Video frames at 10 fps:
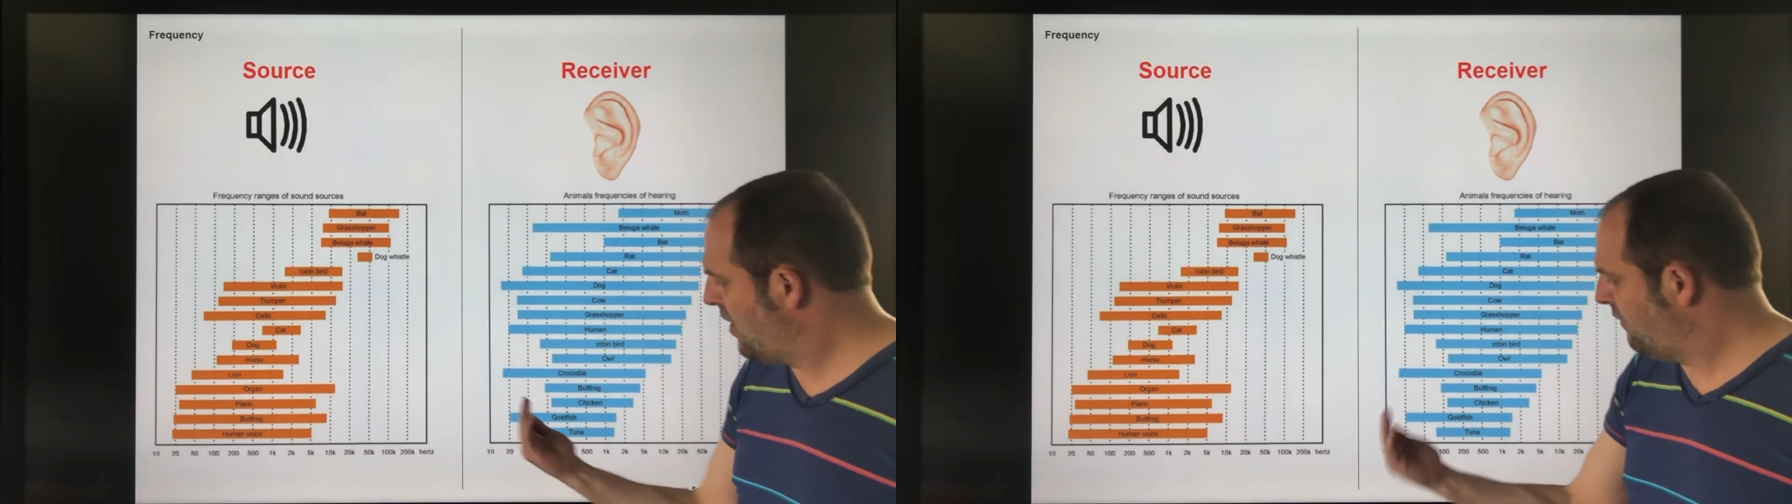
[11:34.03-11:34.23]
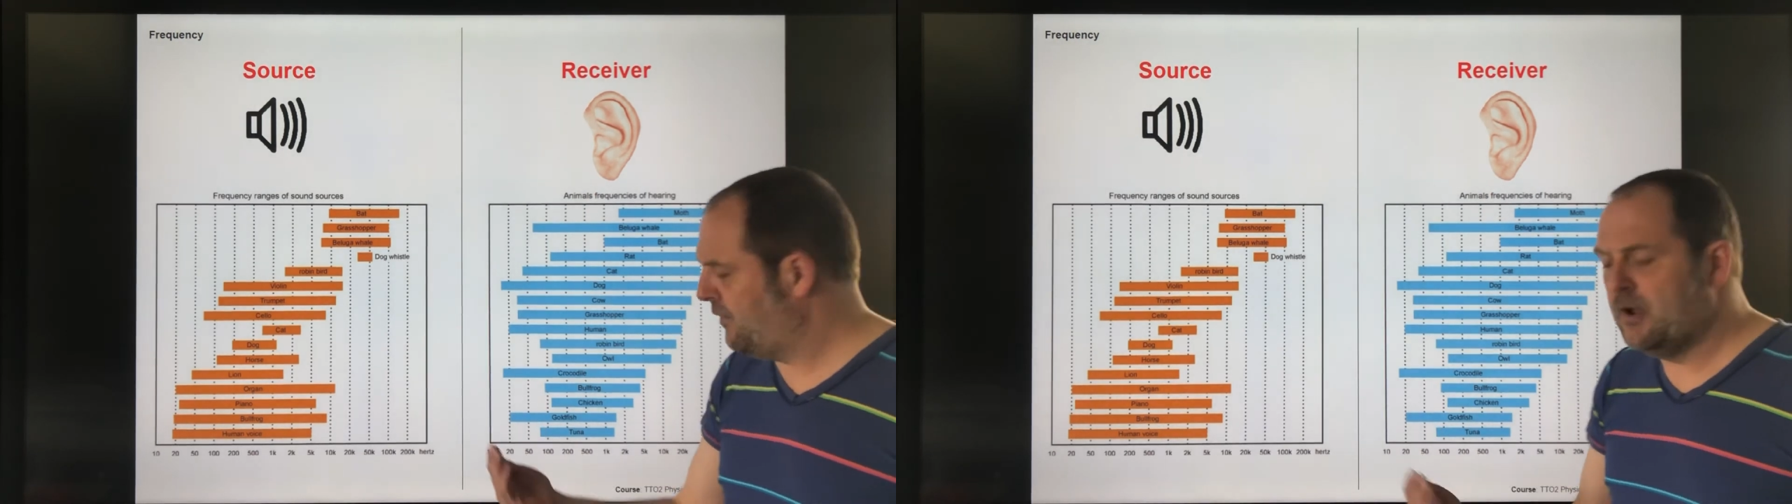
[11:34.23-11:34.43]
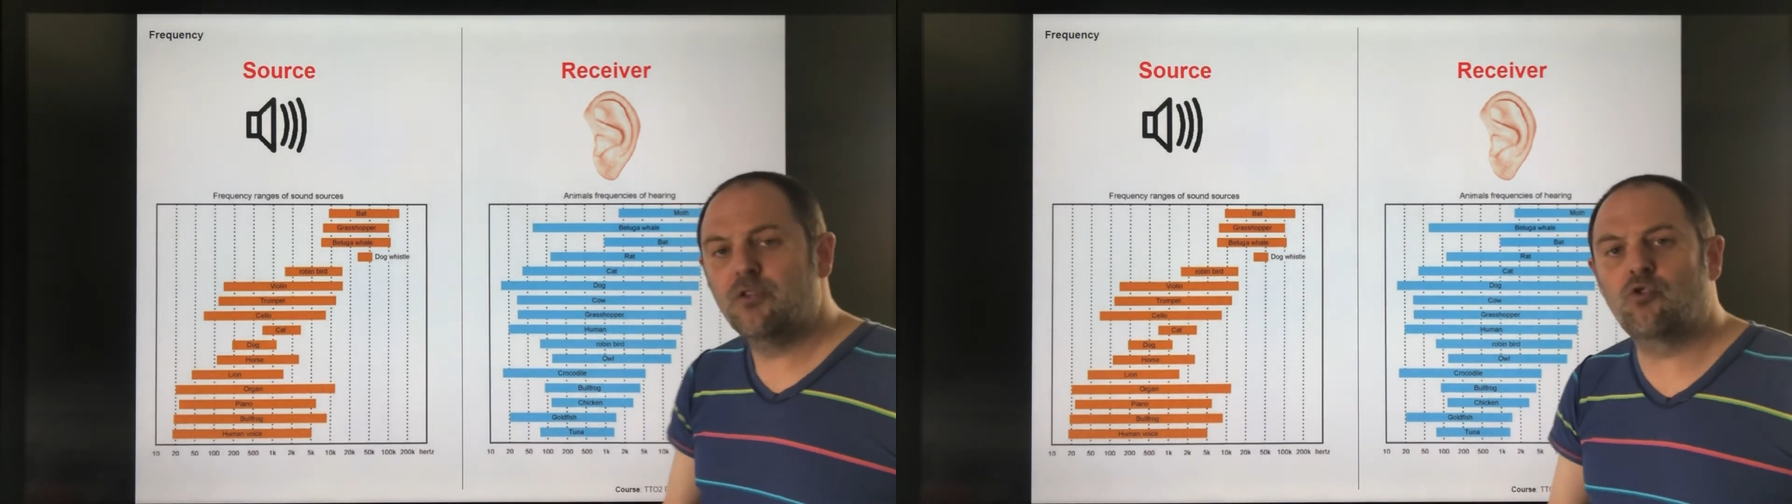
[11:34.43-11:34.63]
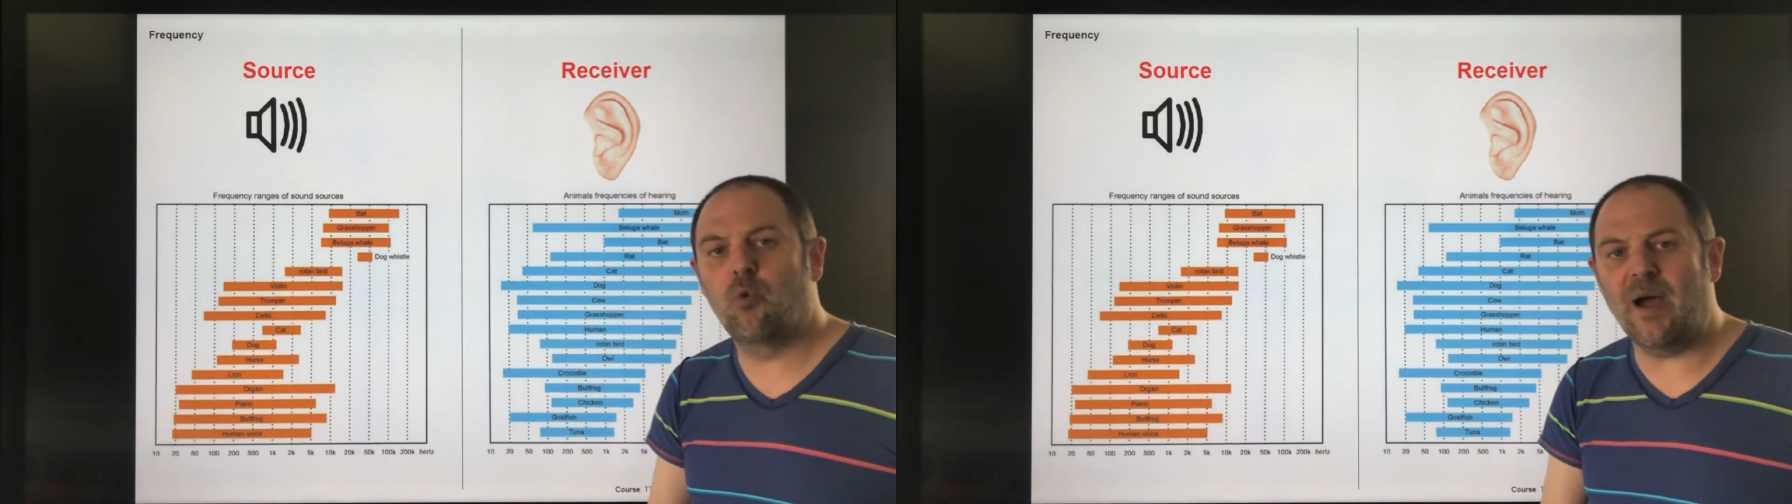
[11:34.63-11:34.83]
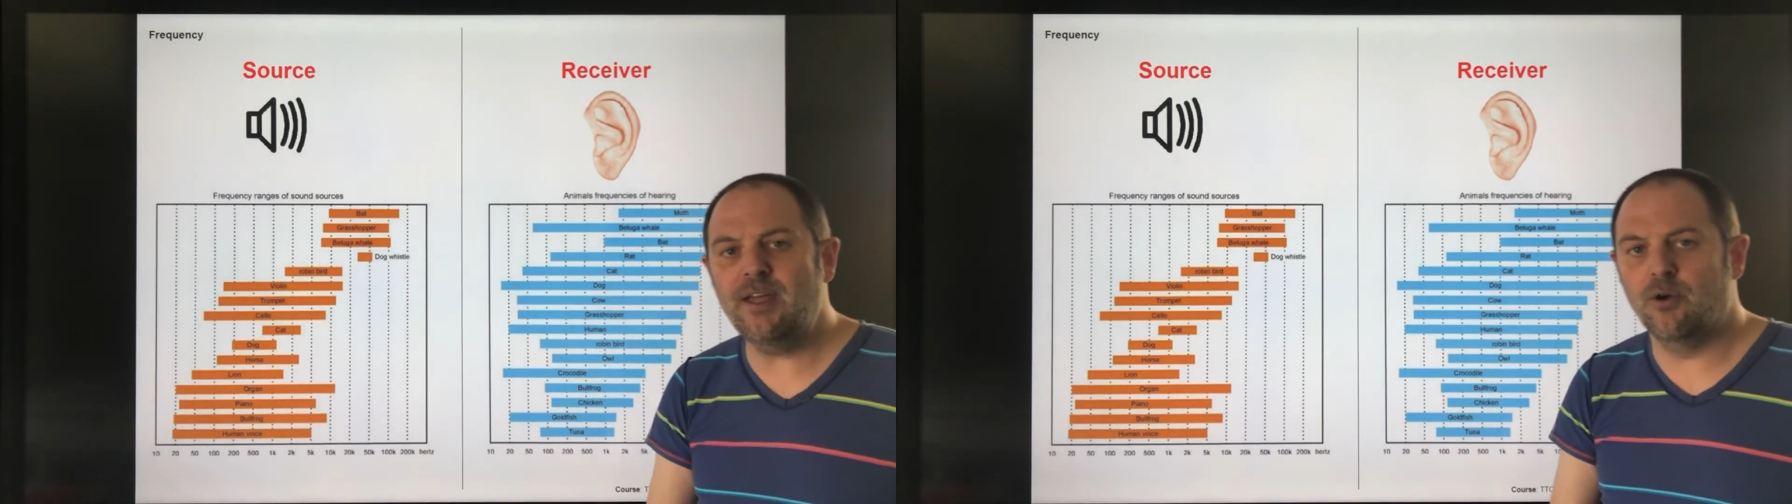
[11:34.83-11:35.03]
of
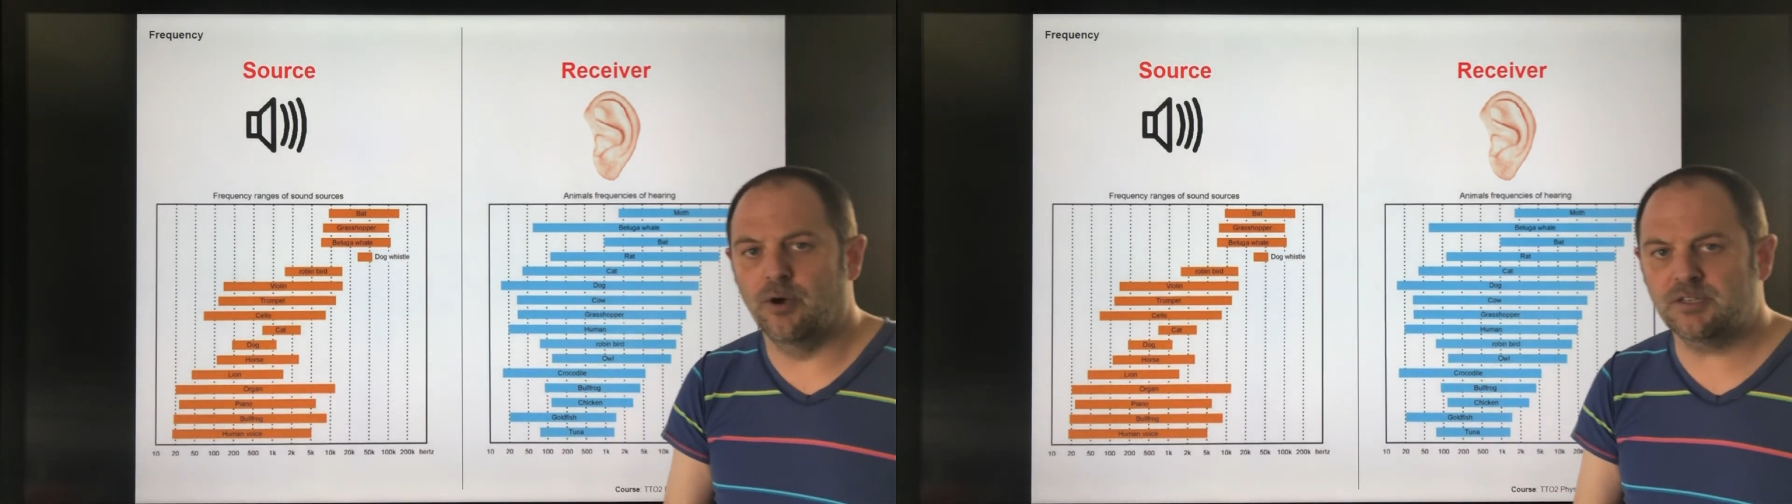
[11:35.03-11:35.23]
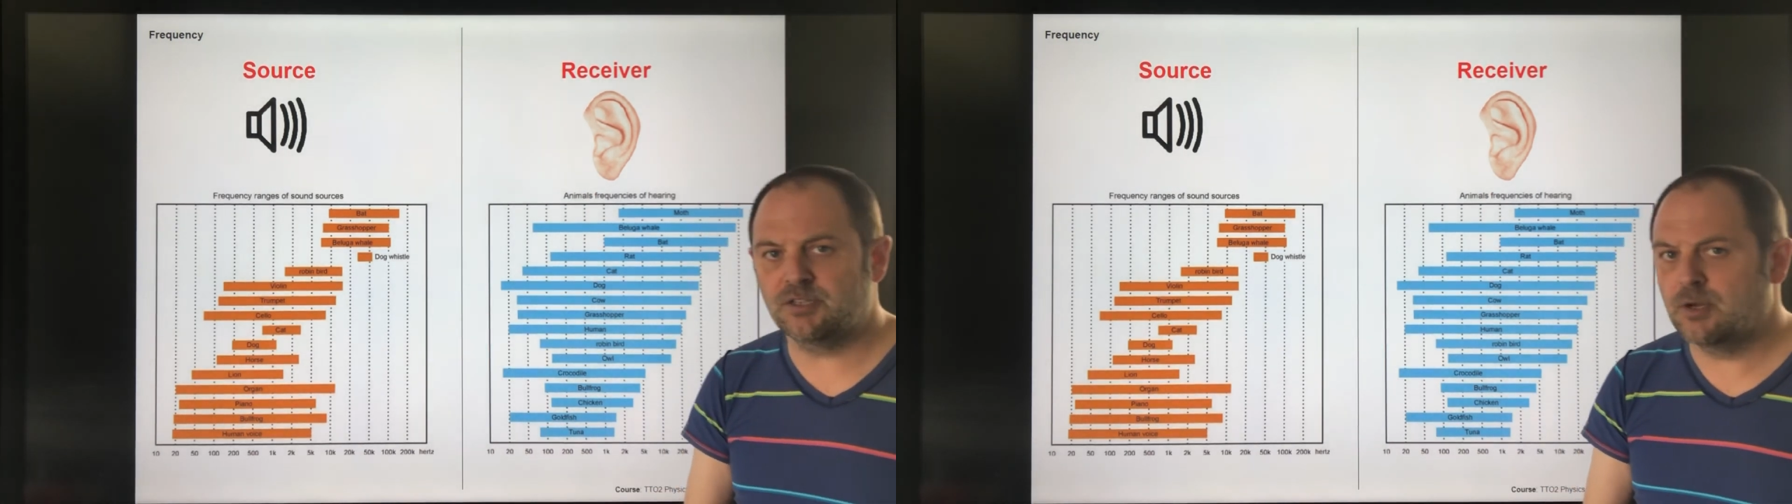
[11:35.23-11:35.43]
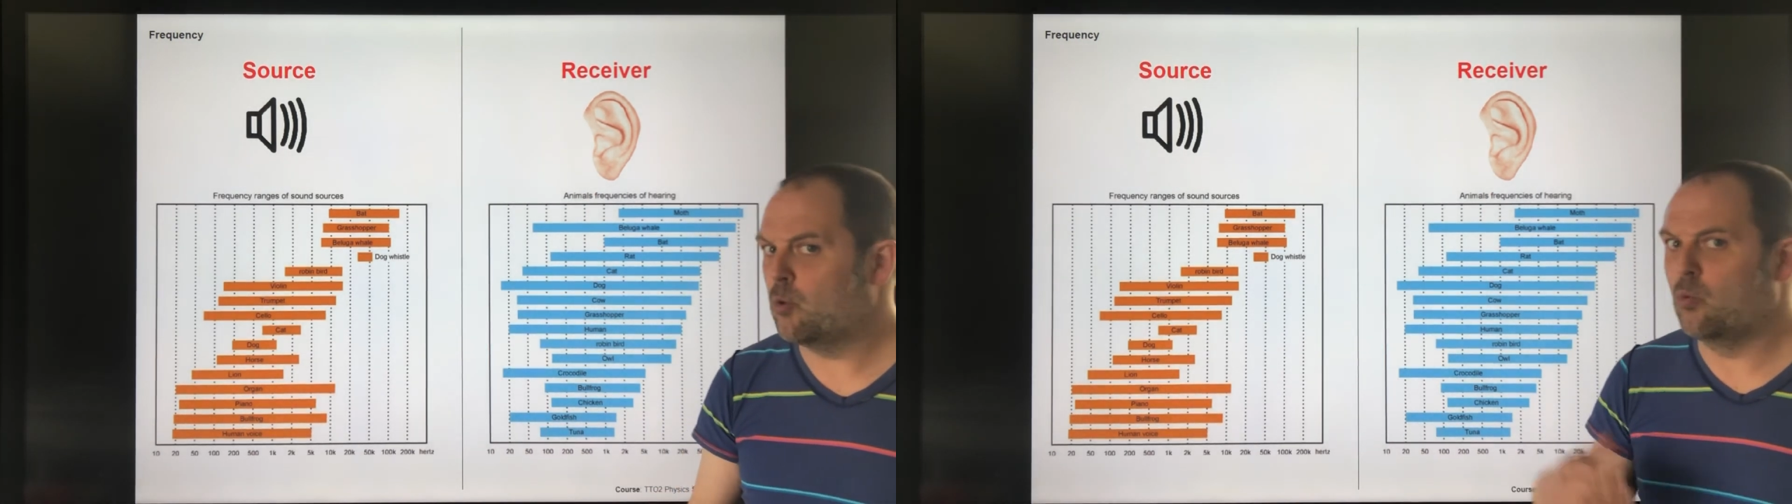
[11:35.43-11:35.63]
20 hertz,